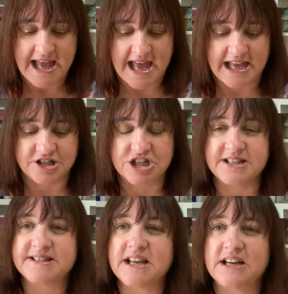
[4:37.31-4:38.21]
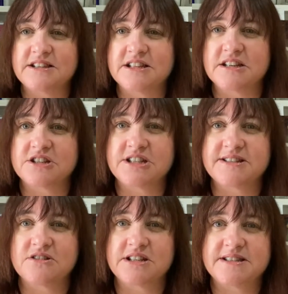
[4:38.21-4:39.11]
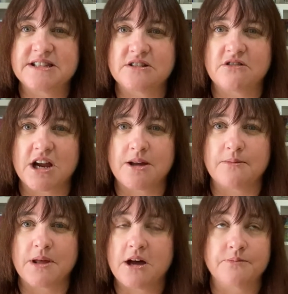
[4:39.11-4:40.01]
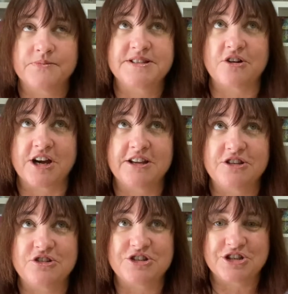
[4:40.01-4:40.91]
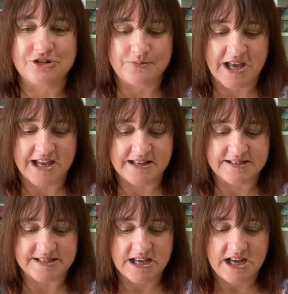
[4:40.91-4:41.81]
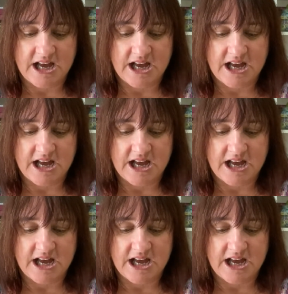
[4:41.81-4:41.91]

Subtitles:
and she's on Instagram, YouTube as